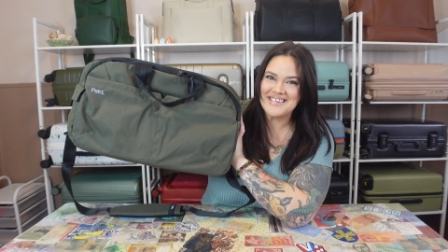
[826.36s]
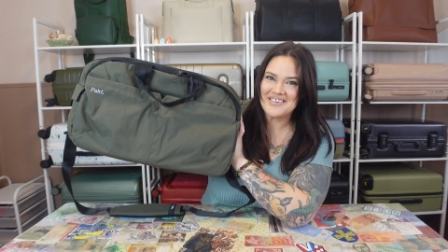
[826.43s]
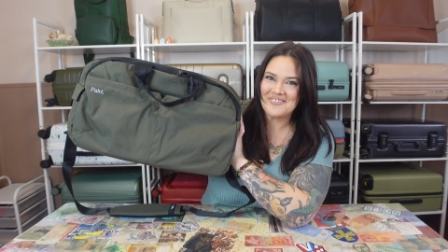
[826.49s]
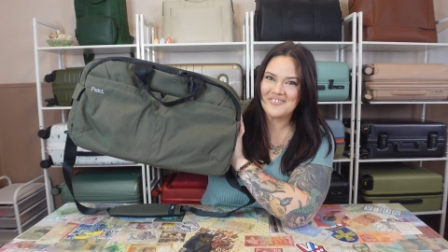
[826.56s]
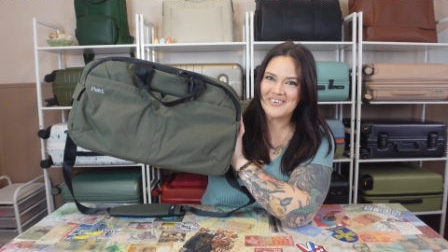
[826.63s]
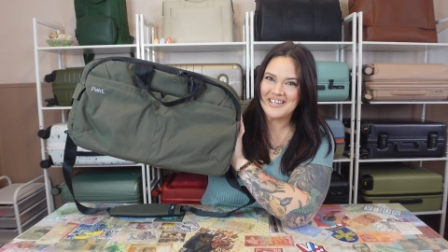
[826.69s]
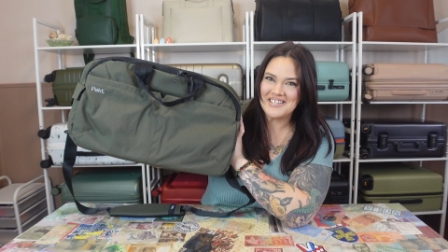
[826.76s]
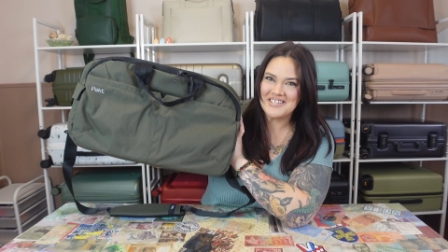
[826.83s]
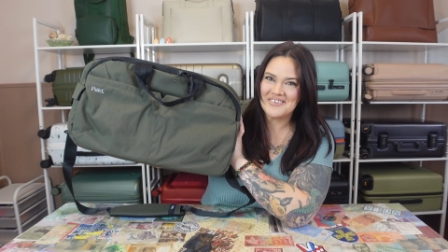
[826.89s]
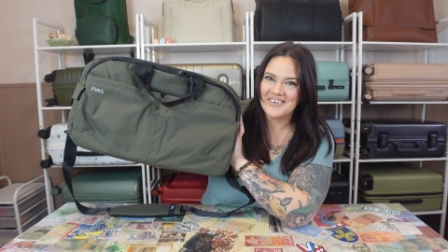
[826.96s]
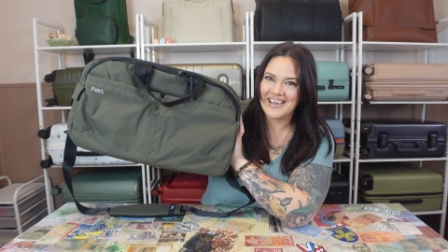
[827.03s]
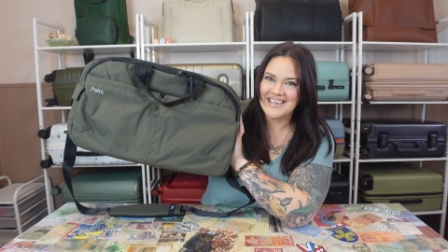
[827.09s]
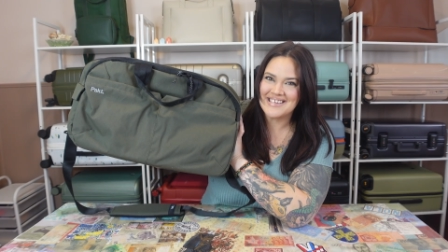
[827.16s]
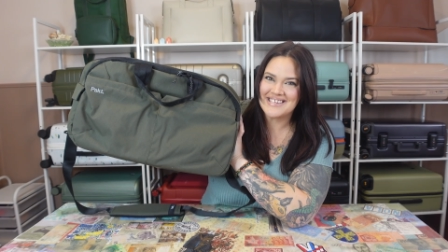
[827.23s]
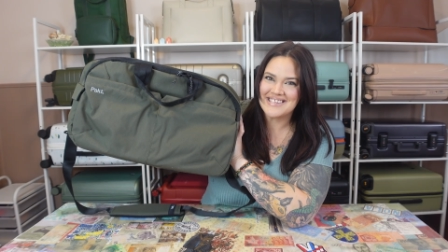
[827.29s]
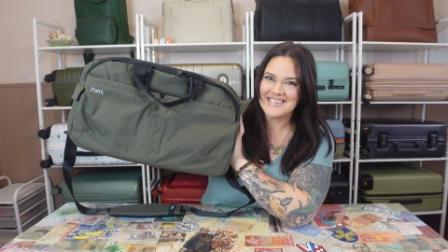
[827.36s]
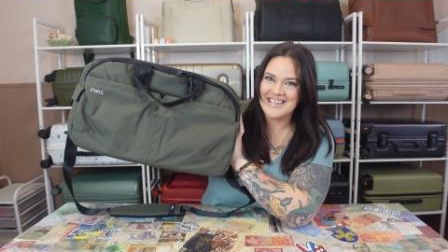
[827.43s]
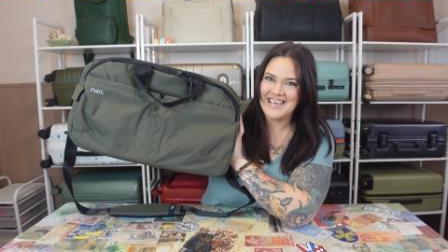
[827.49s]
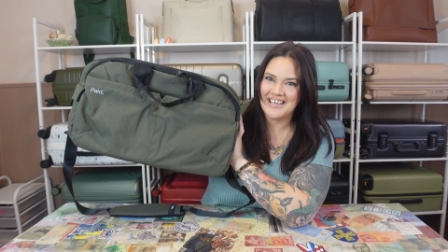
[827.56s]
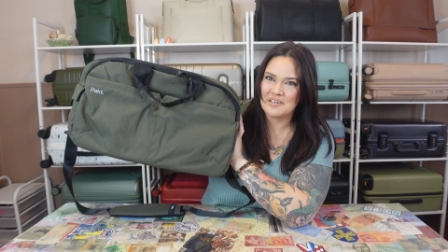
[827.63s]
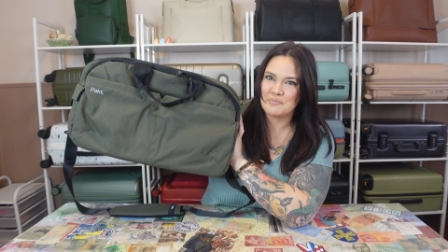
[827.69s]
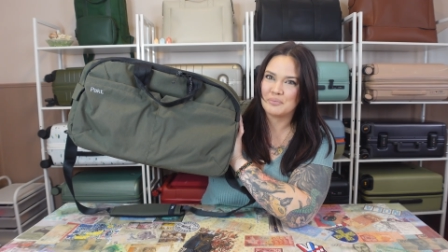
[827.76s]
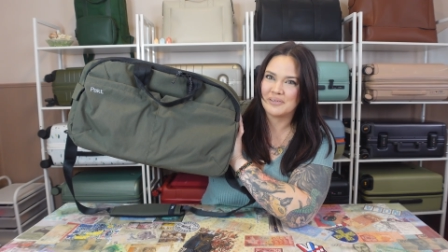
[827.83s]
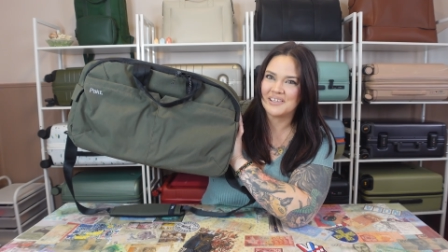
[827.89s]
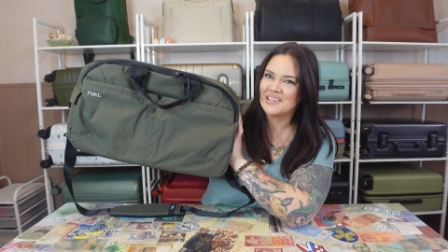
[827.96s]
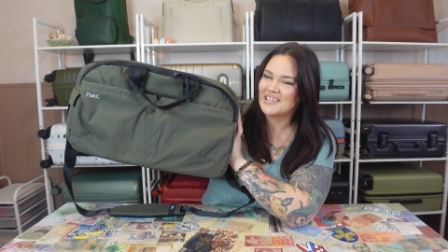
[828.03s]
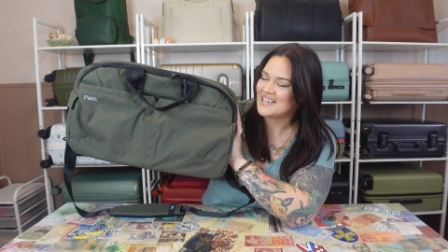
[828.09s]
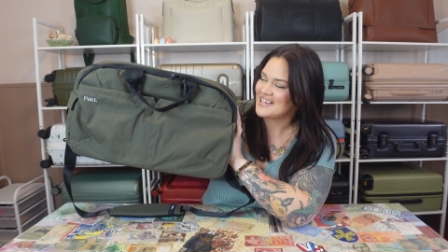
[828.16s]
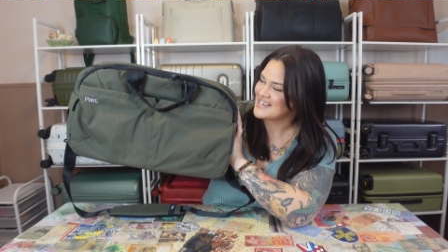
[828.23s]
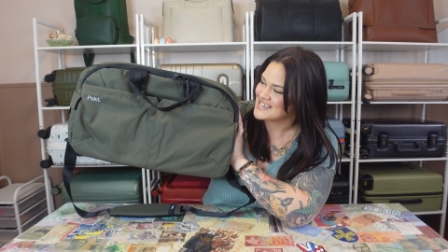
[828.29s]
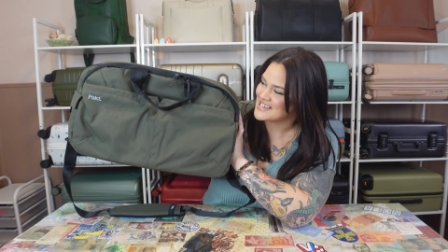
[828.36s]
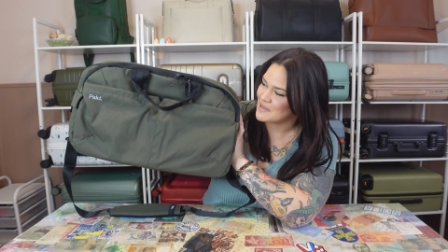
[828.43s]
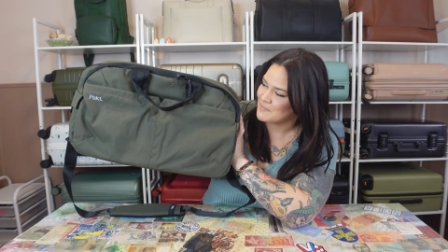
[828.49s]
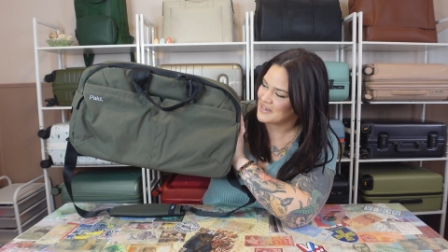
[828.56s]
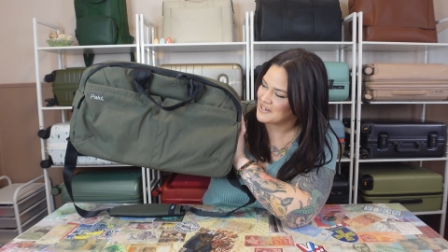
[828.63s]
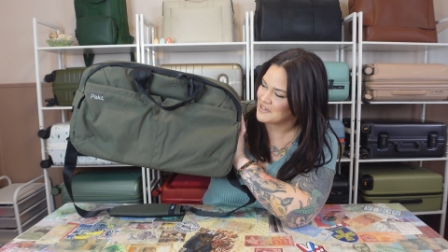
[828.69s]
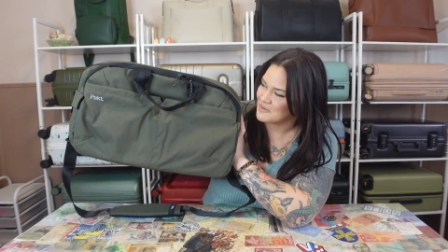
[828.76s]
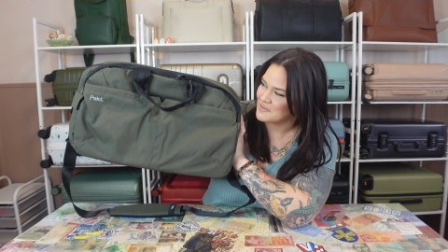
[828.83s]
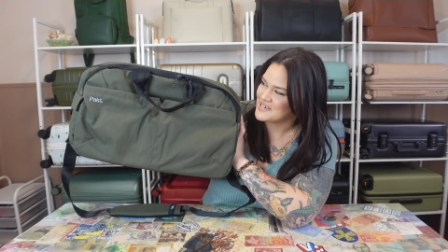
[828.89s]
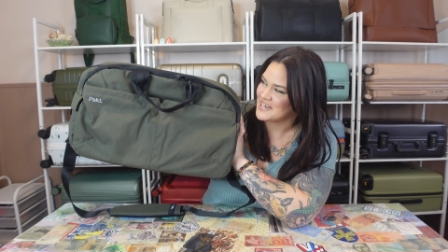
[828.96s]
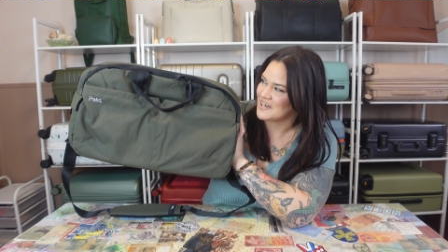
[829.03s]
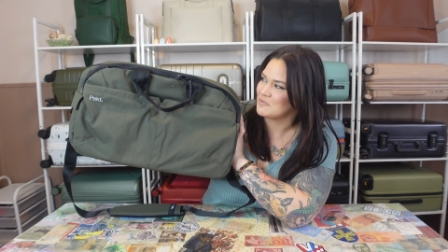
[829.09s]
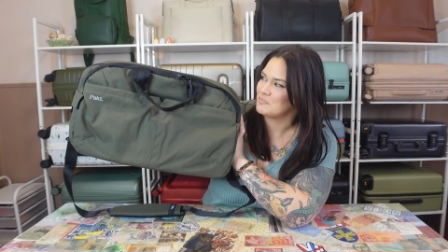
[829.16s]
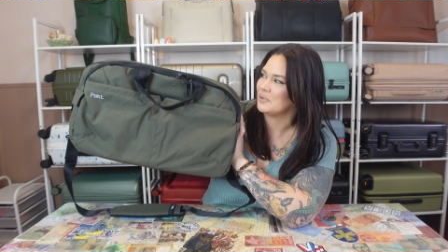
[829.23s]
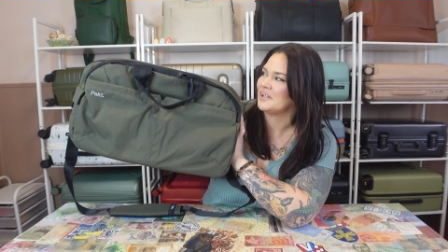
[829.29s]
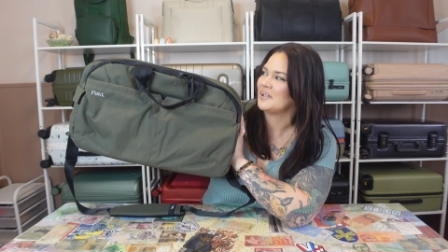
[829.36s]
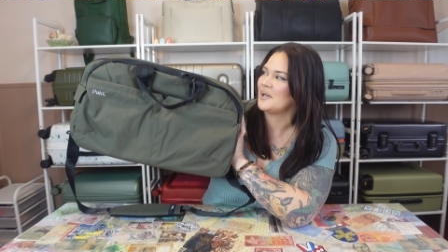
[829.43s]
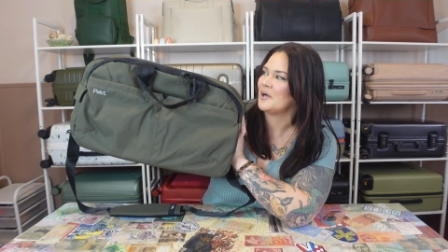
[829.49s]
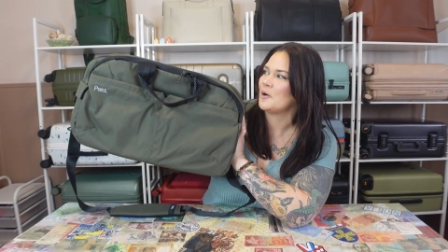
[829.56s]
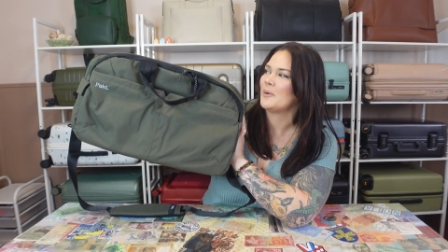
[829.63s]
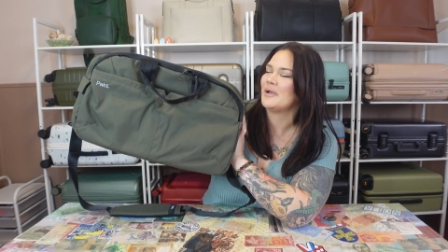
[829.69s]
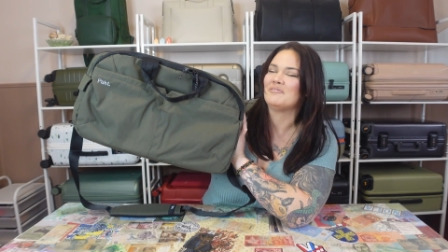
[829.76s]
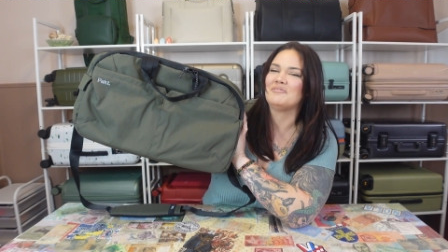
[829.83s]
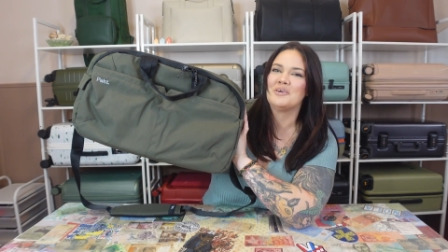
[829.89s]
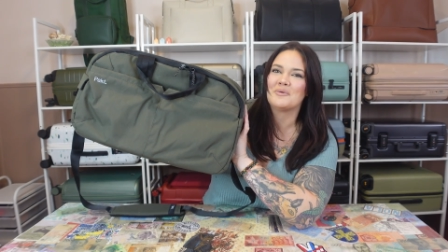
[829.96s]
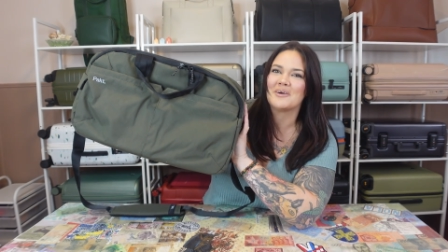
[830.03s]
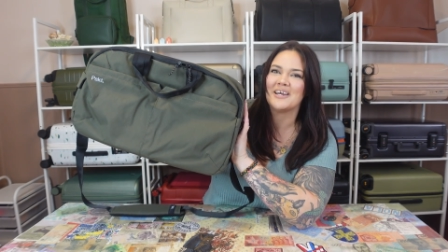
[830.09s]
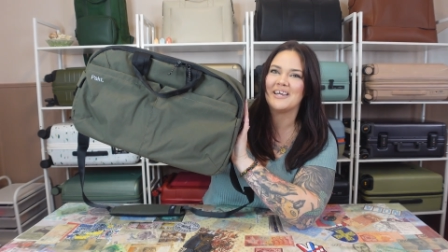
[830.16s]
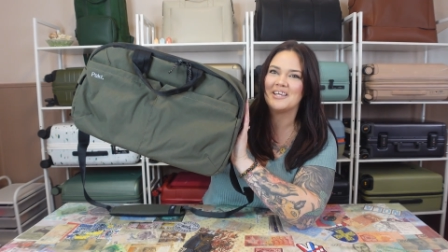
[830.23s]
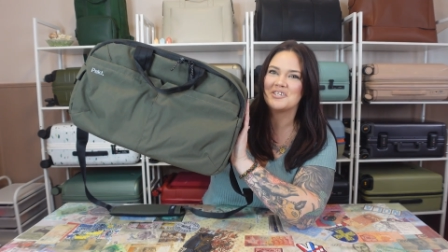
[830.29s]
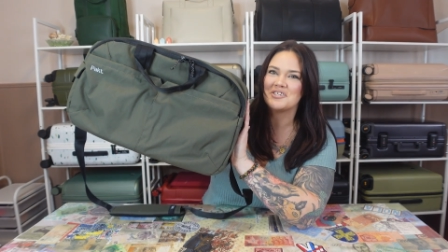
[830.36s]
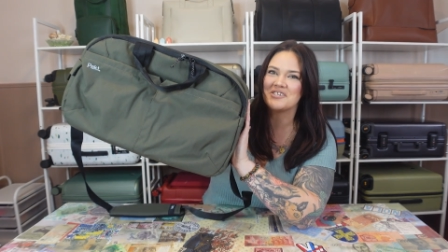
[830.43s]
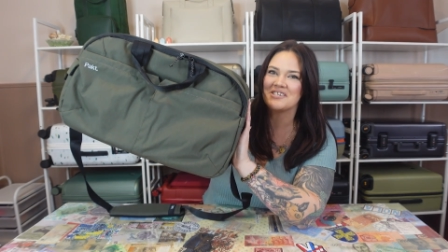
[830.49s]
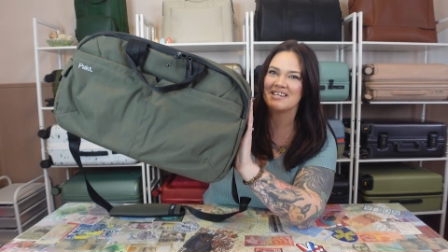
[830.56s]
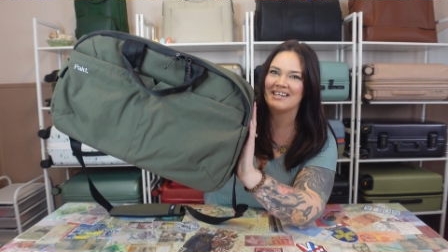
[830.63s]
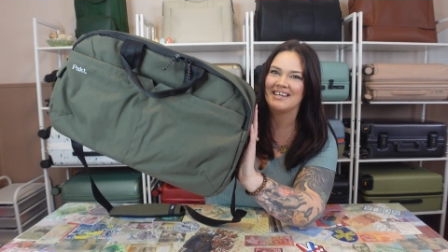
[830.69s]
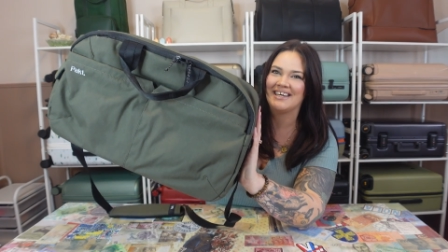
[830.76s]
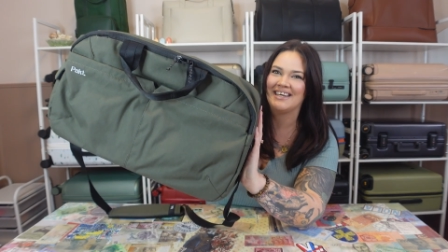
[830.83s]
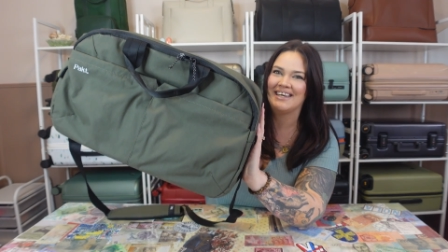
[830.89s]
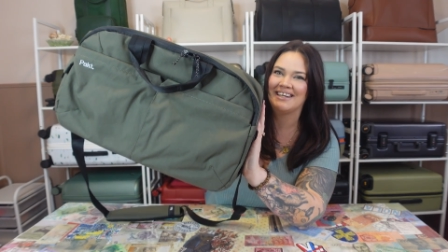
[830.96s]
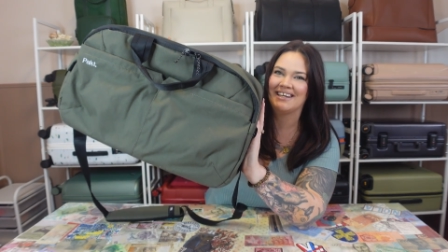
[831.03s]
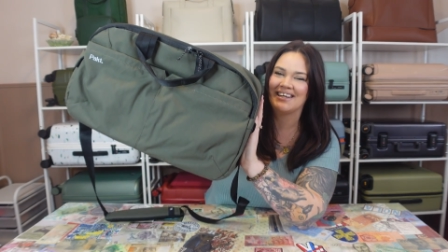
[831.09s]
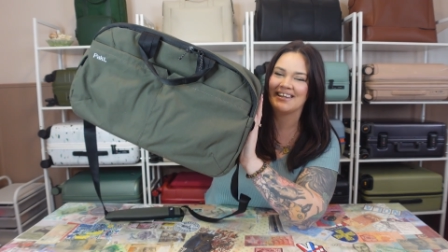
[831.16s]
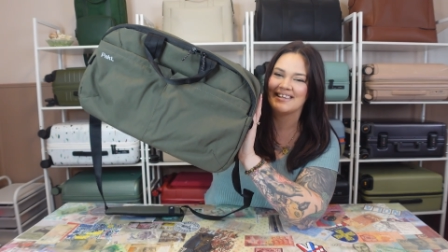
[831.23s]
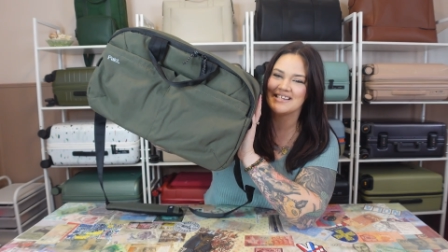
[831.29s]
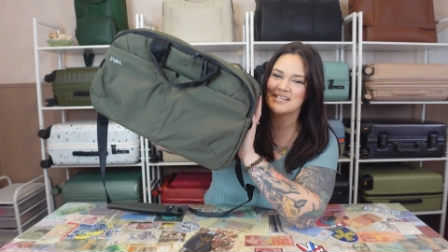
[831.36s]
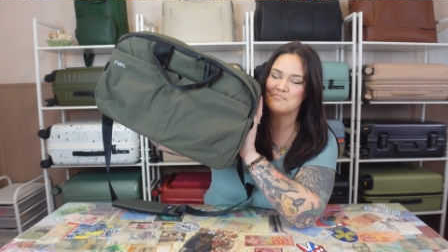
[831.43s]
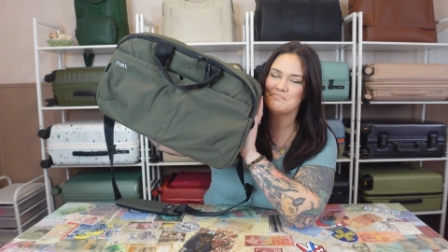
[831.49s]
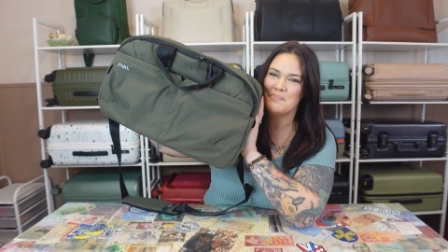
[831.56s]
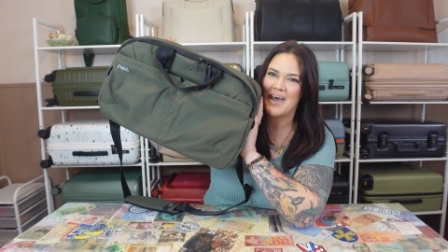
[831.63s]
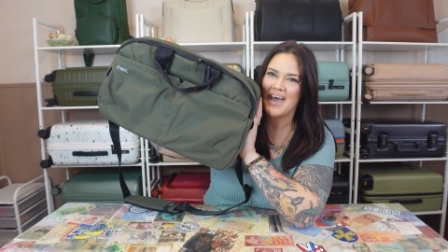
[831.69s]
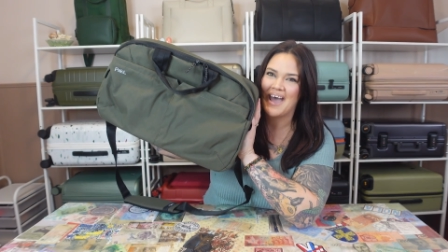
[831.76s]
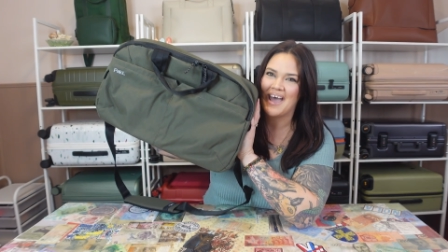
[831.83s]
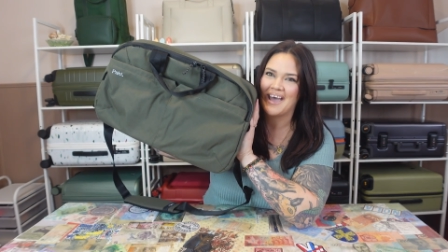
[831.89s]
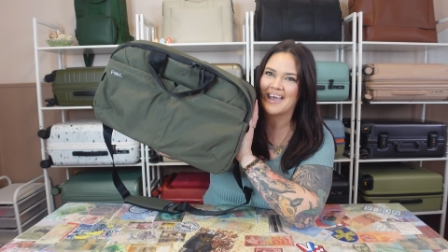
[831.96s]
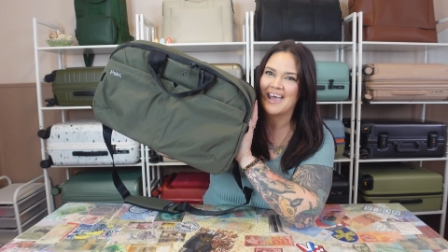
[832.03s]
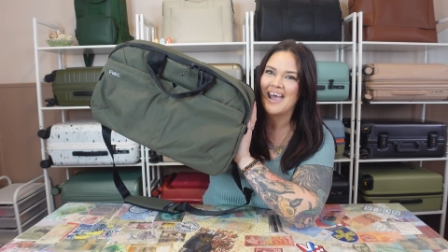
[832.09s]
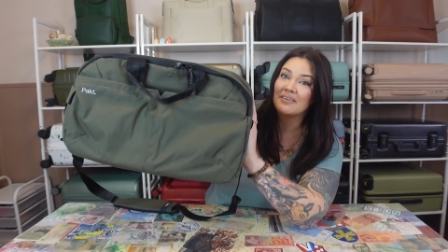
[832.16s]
so what did you guys think? Please let me know down below if you are interested in this bag.